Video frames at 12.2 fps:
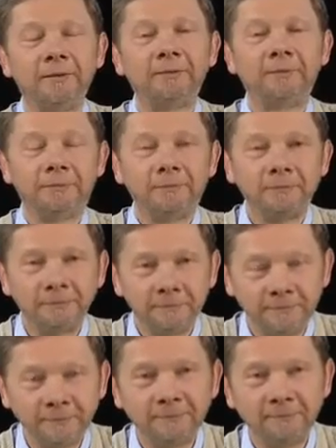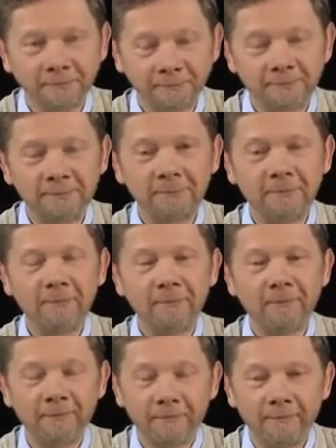
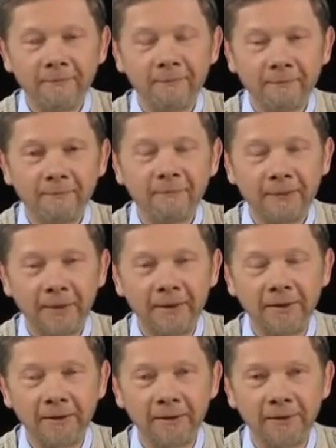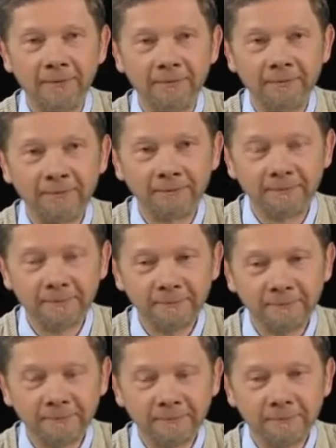
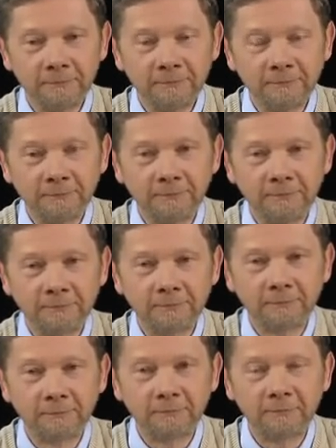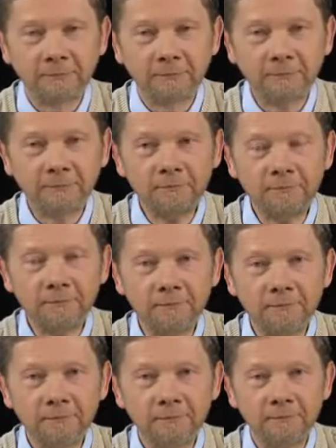
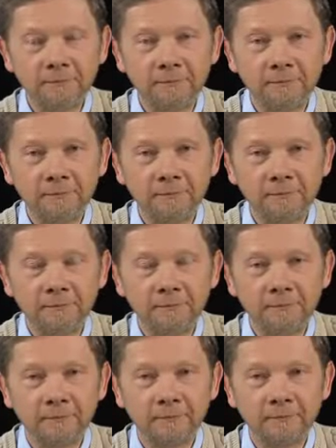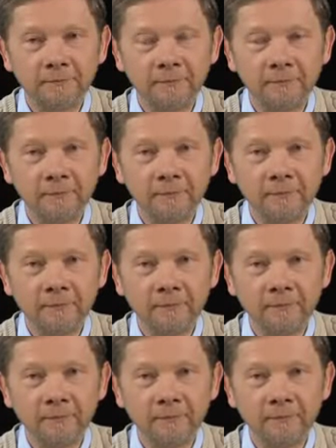Nothing is said.